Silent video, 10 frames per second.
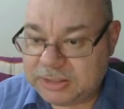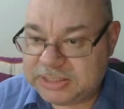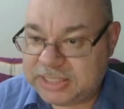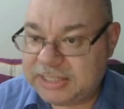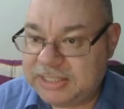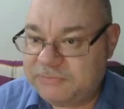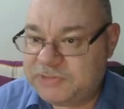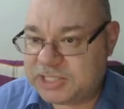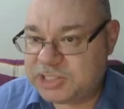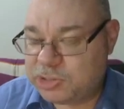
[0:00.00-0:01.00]
that gives
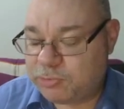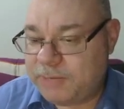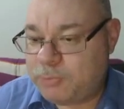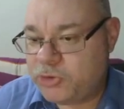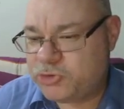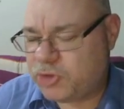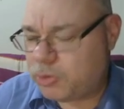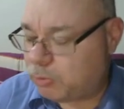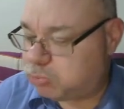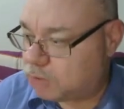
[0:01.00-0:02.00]
us 3 points, although
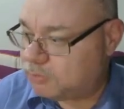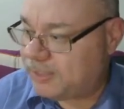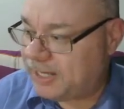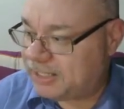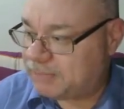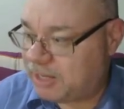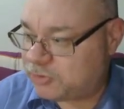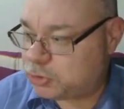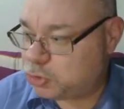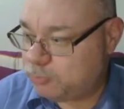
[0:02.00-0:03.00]
we'll probably end up
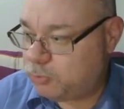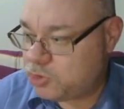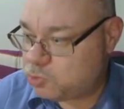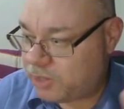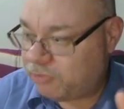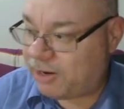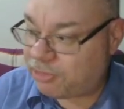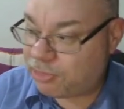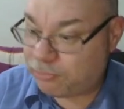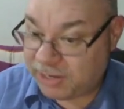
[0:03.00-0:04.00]
having 2 points one round,
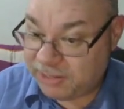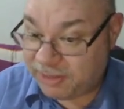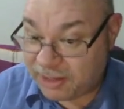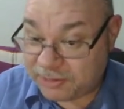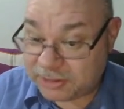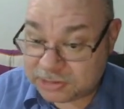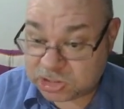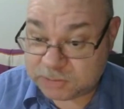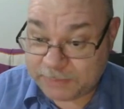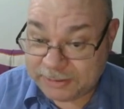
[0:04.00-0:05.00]
3 the other to
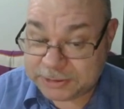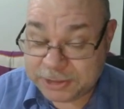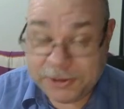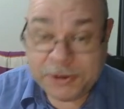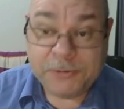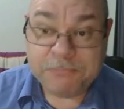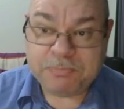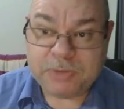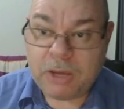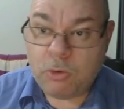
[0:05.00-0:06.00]
spend.
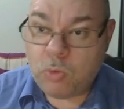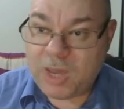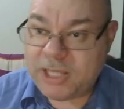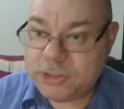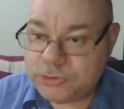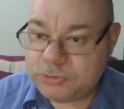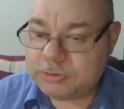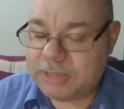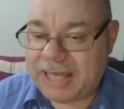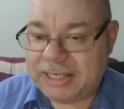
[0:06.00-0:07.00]
Where you
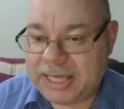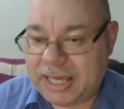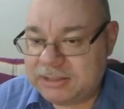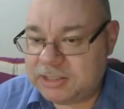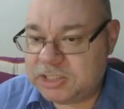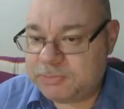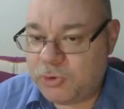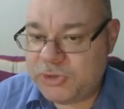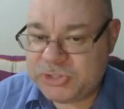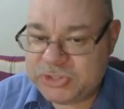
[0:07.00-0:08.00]
allocate these
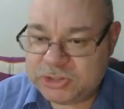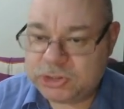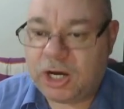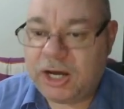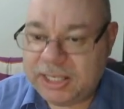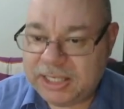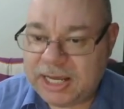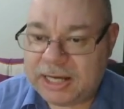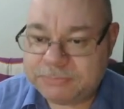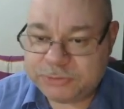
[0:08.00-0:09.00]
points is entirely
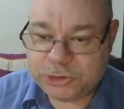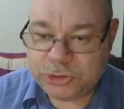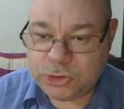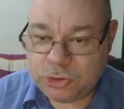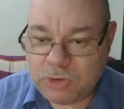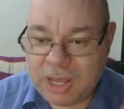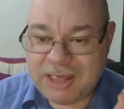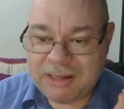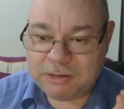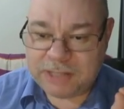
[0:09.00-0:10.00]
up to you.
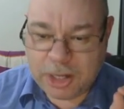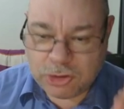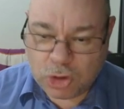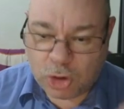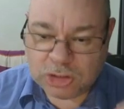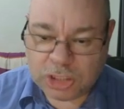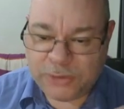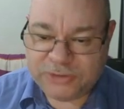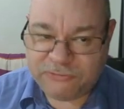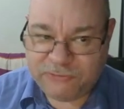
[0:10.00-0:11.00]
They're not
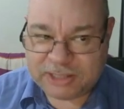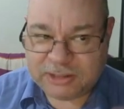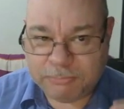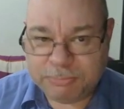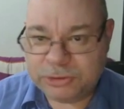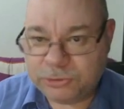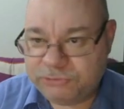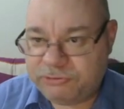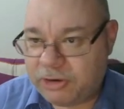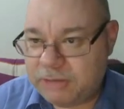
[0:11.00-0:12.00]
going to affect the build
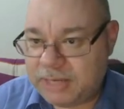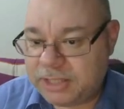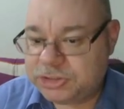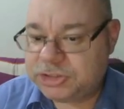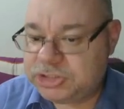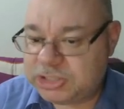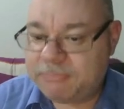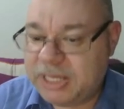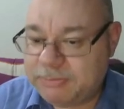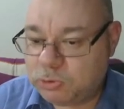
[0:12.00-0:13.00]
very much. Some
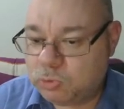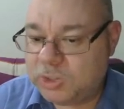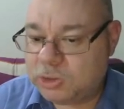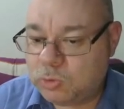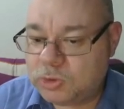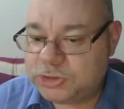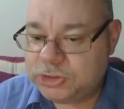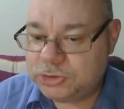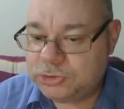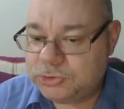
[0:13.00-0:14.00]
people will want to
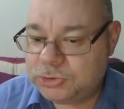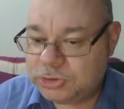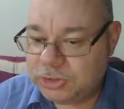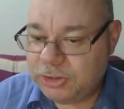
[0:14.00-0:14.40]
use